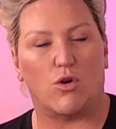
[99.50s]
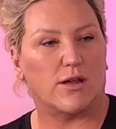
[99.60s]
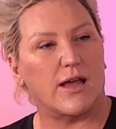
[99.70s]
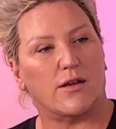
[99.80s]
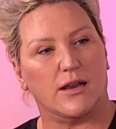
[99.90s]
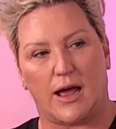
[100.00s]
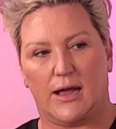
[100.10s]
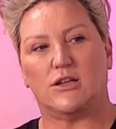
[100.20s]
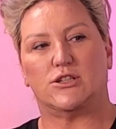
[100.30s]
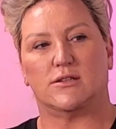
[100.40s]
been working out in
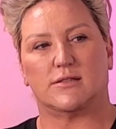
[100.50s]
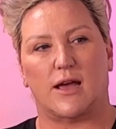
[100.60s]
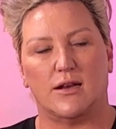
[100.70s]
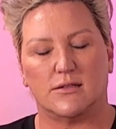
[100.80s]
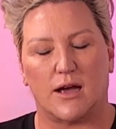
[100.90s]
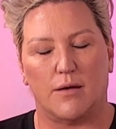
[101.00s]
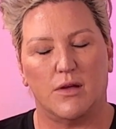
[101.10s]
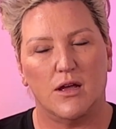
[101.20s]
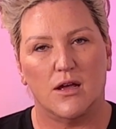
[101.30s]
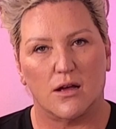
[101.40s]
ages, and
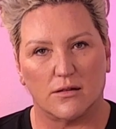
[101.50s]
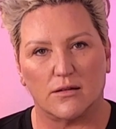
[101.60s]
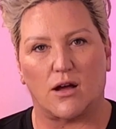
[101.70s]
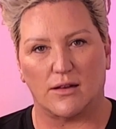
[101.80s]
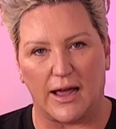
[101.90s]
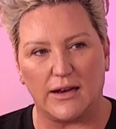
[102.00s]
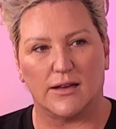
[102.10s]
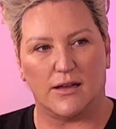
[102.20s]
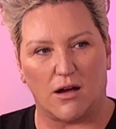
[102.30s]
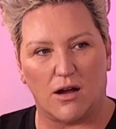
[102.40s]
um,
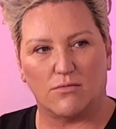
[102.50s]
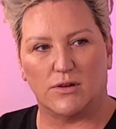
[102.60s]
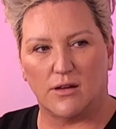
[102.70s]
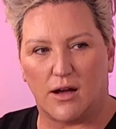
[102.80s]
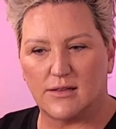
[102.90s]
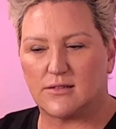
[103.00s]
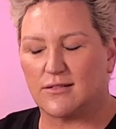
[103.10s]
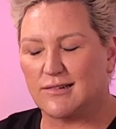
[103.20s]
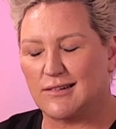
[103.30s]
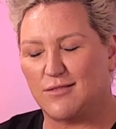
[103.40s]
lately I realised,
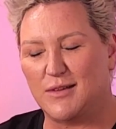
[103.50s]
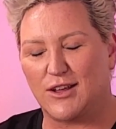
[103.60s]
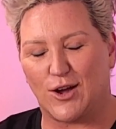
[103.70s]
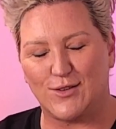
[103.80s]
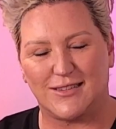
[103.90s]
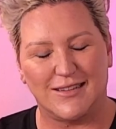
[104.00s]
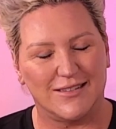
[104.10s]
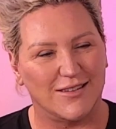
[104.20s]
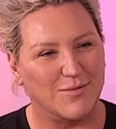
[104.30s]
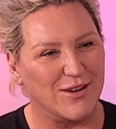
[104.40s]
oh, I've been
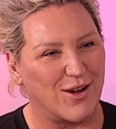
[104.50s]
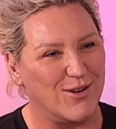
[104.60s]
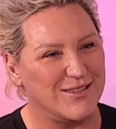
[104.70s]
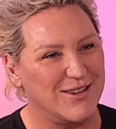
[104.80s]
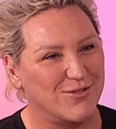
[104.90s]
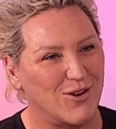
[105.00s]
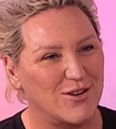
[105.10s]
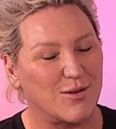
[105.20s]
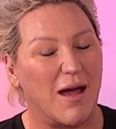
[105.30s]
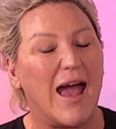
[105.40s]
coasting. I've been coasting for a
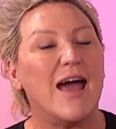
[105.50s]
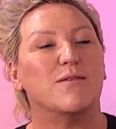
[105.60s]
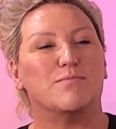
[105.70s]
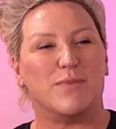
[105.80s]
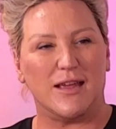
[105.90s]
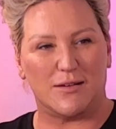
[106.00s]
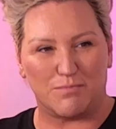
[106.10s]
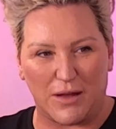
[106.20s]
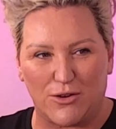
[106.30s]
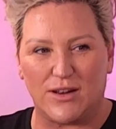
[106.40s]
long time. I had a
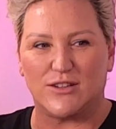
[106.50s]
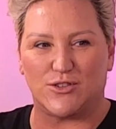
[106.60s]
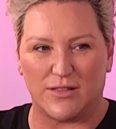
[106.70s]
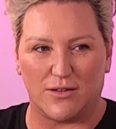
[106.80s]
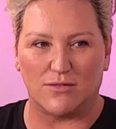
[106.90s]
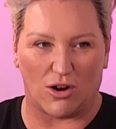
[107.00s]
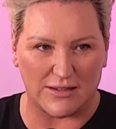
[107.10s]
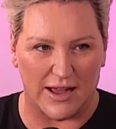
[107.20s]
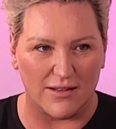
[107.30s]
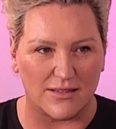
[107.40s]
big period during the
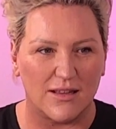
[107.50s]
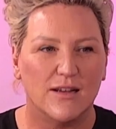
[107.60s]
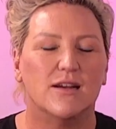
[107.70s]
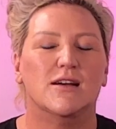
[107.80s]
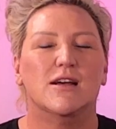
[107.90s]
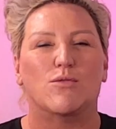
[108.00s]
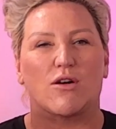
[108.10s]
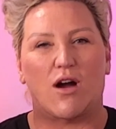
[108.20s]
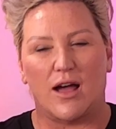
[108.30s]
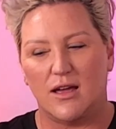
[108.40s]
lockdowns, right,
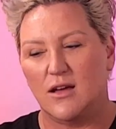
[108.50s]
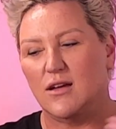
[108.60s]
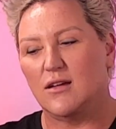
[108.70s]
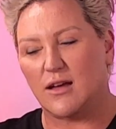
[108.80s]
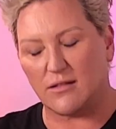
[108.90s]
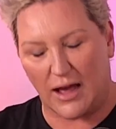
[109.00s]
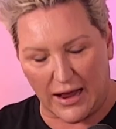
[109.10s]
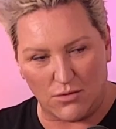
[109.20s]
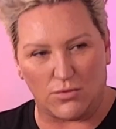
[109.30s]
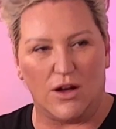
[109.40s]
where I
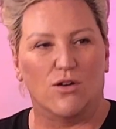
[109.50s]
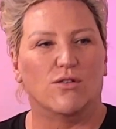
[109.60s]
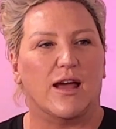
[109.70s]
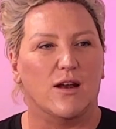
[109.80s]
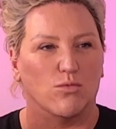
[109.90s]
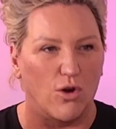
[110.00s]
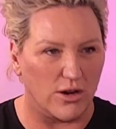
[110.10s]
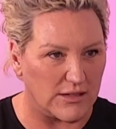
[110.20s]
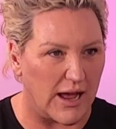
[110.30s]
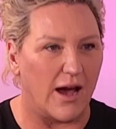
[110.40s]
ate well and
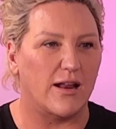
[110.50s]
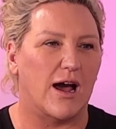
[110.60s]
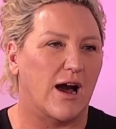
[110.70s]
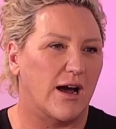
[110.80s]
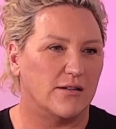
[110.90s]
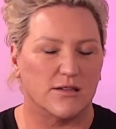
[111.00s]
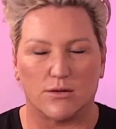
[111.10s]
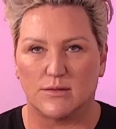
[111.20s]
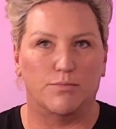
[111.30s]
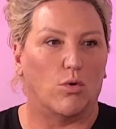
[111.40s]
worked out hard because
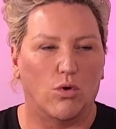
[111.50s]
yes. I was